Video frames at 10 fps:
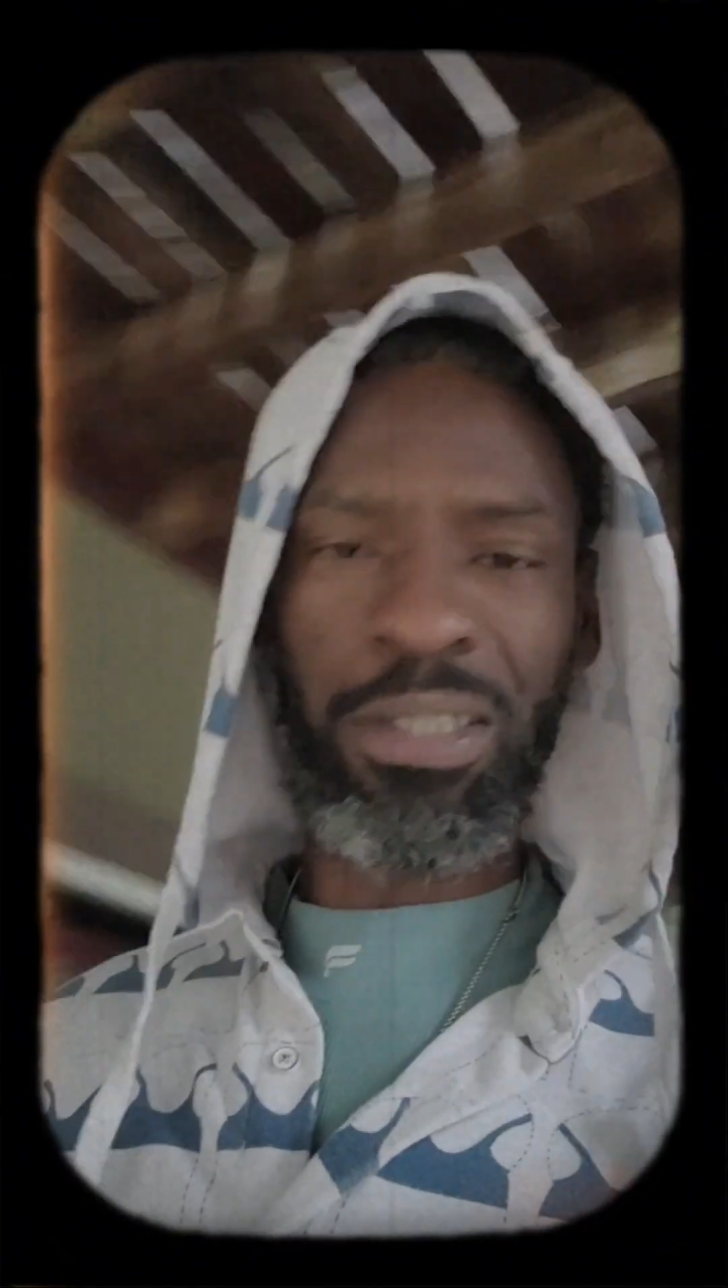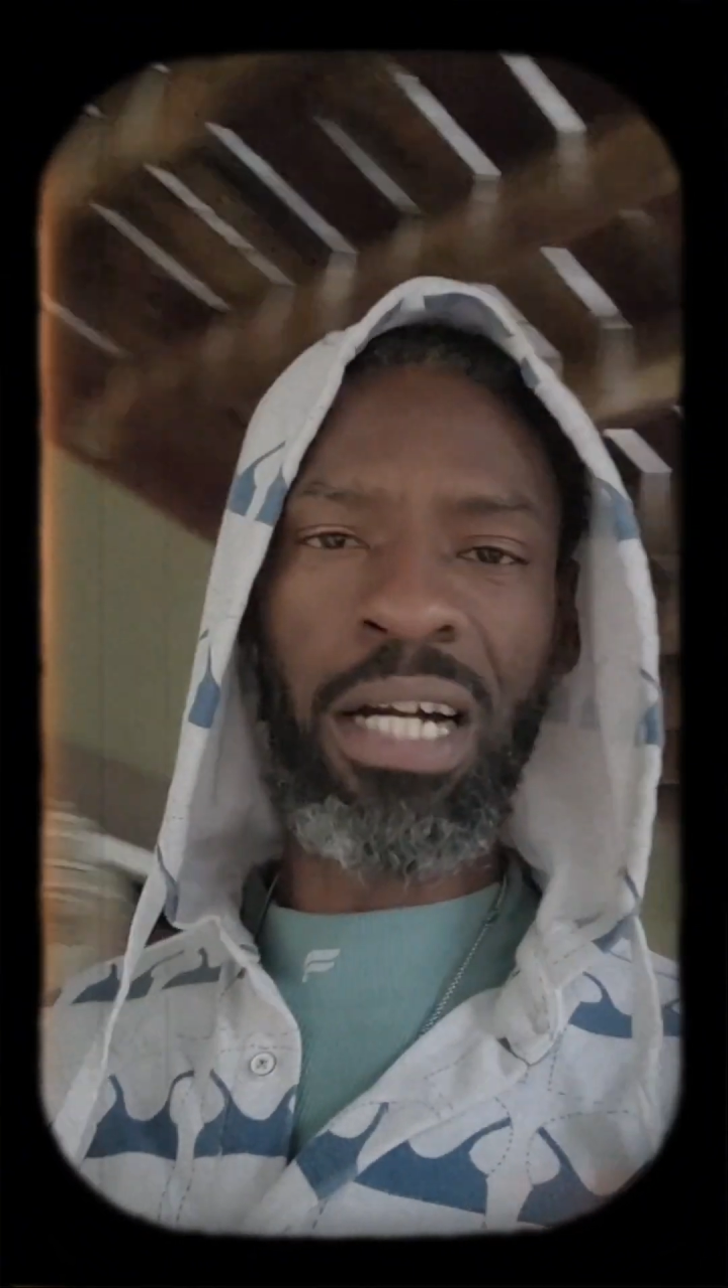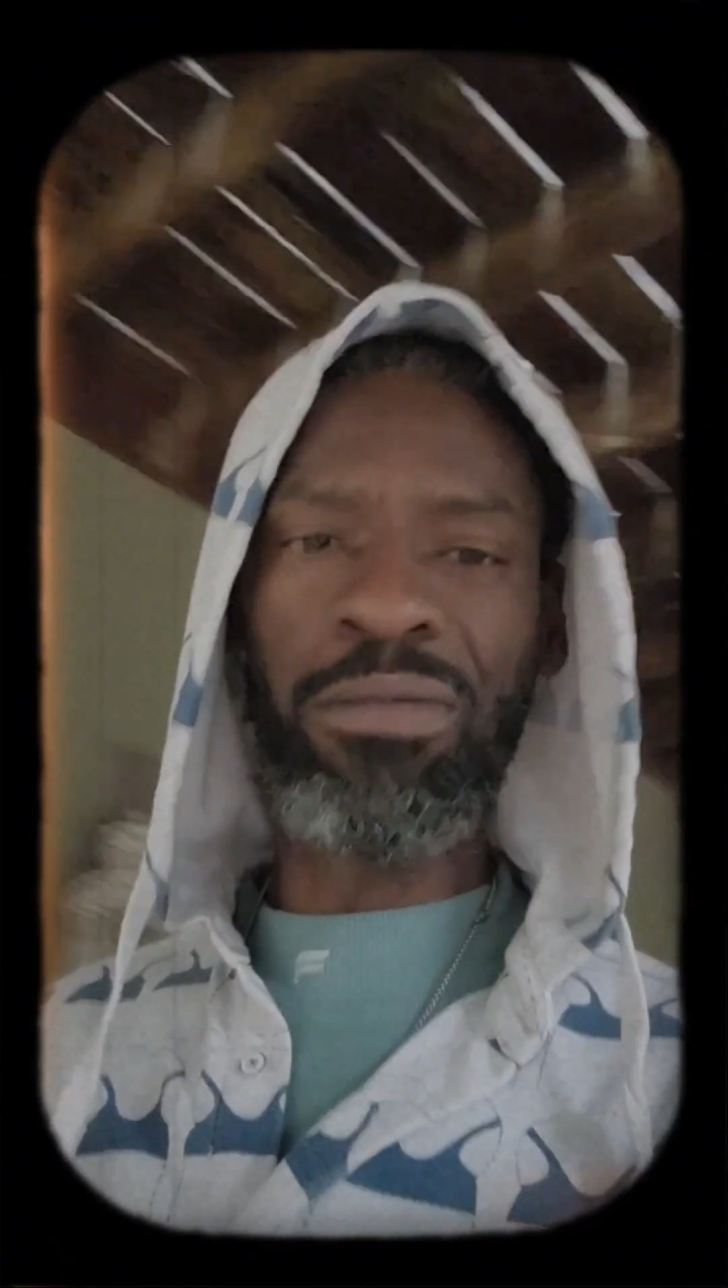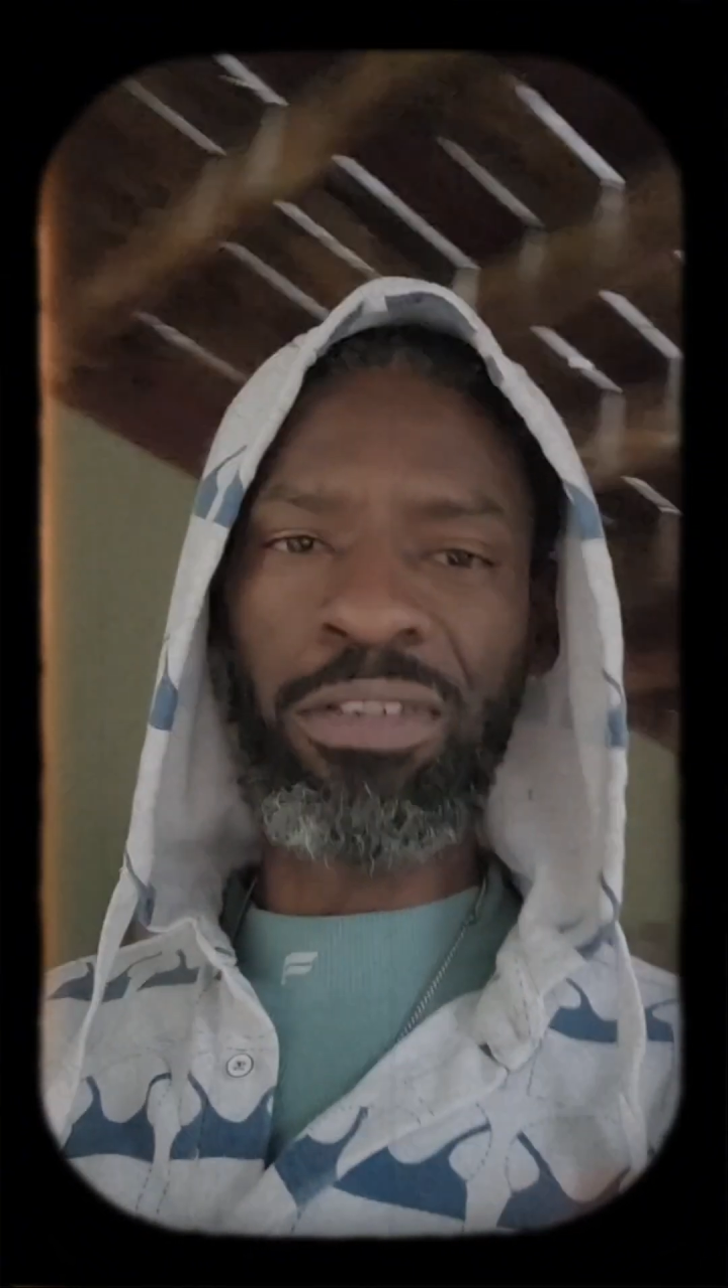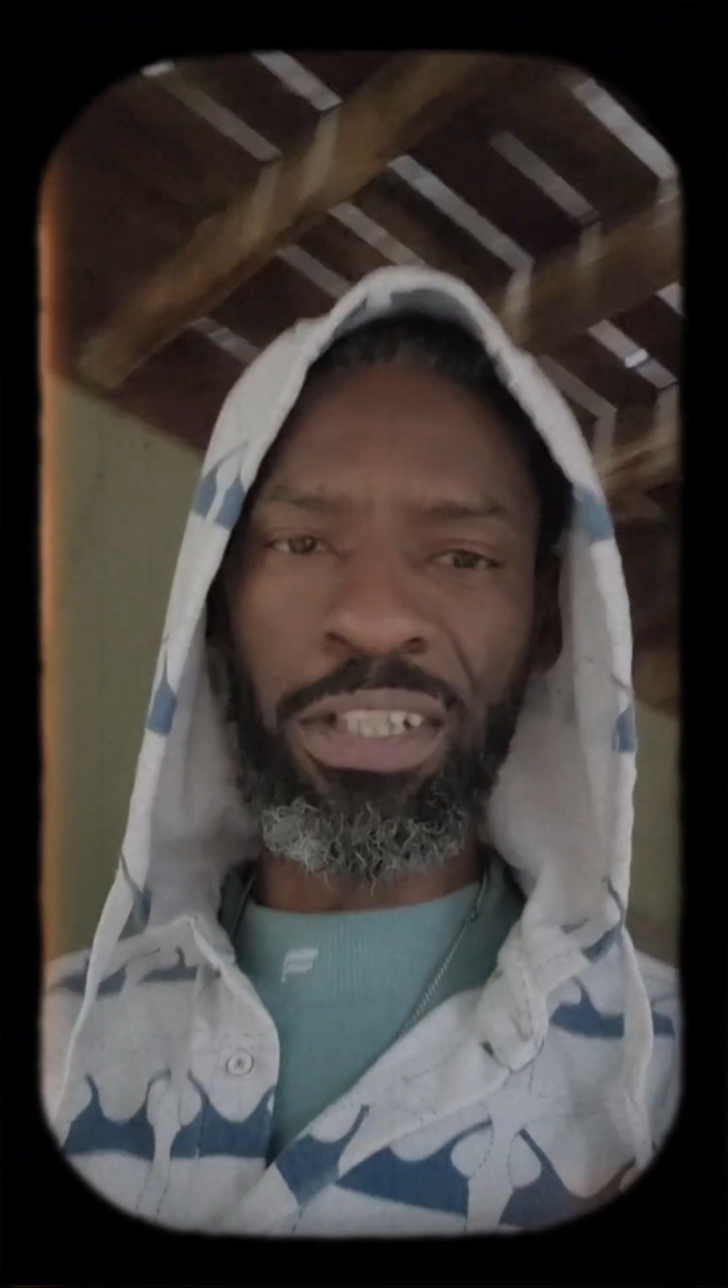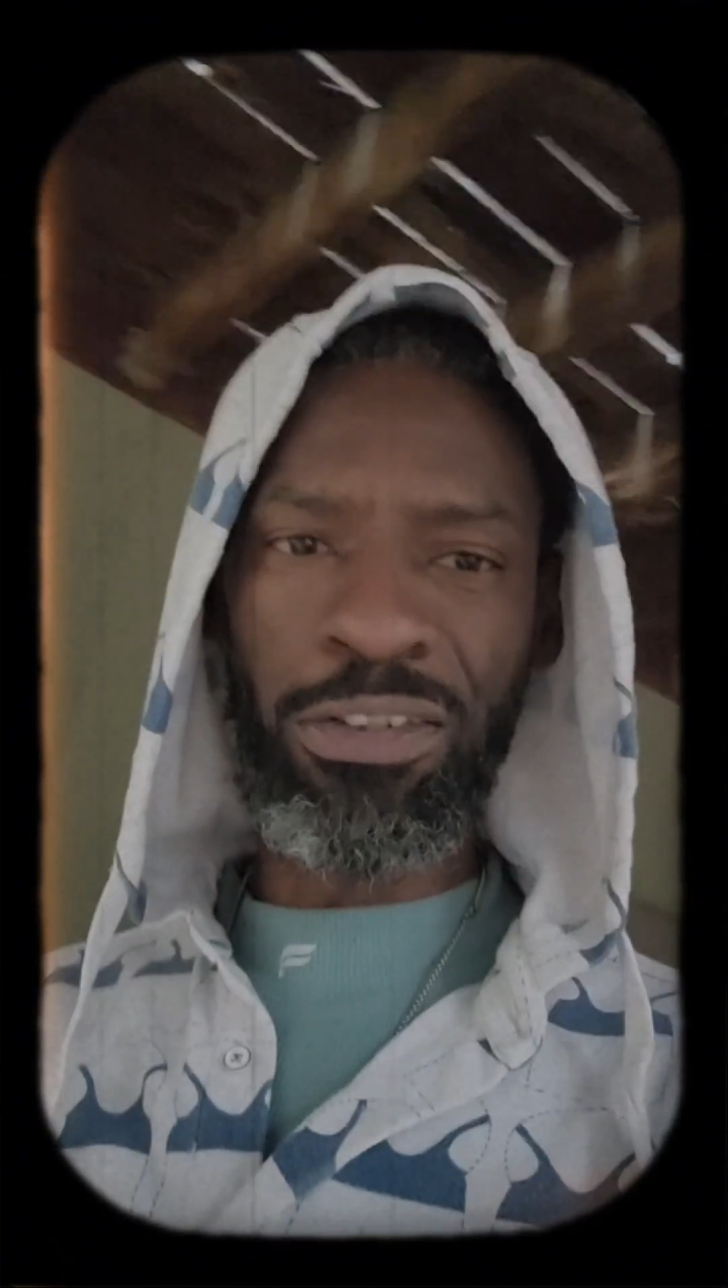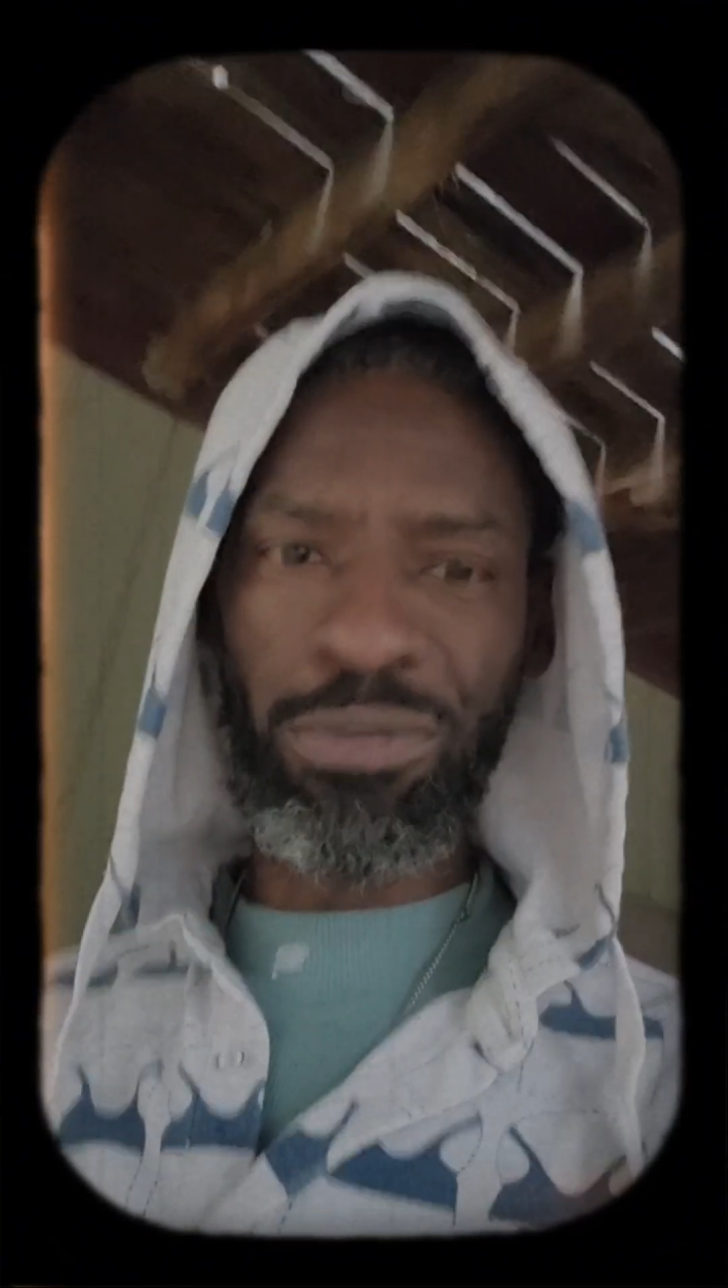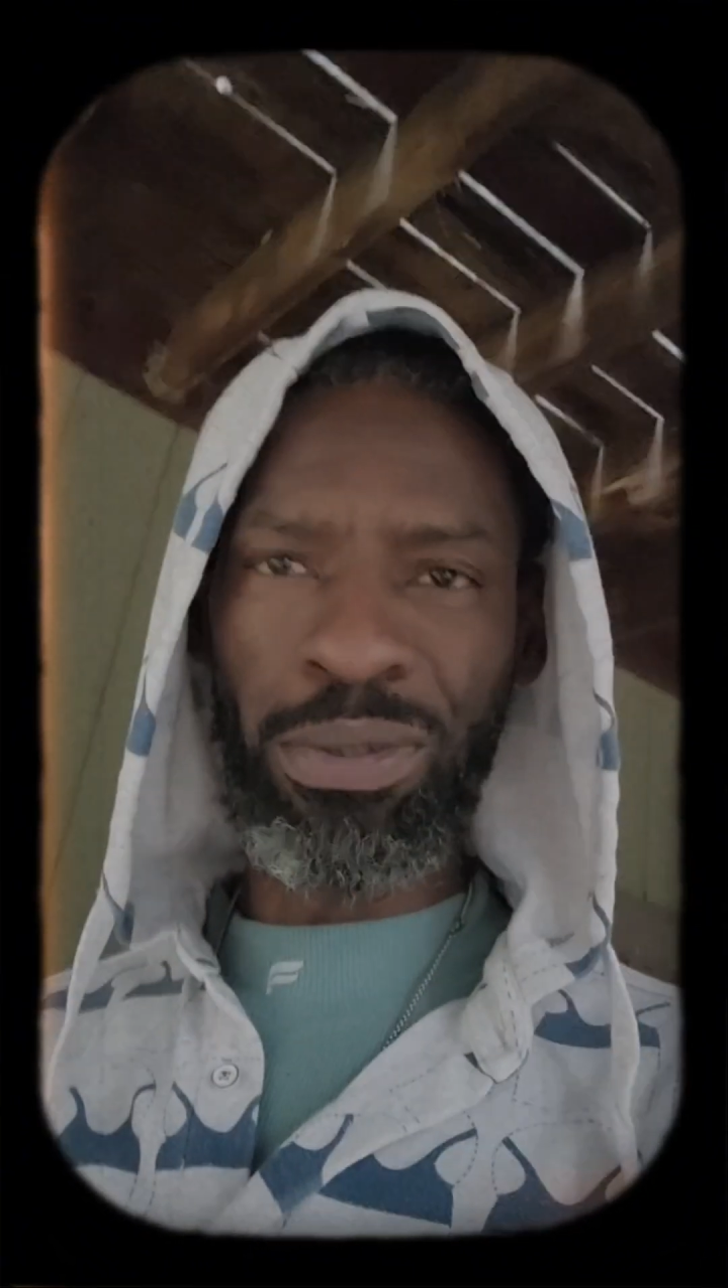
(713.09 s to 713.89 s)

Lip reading: conversation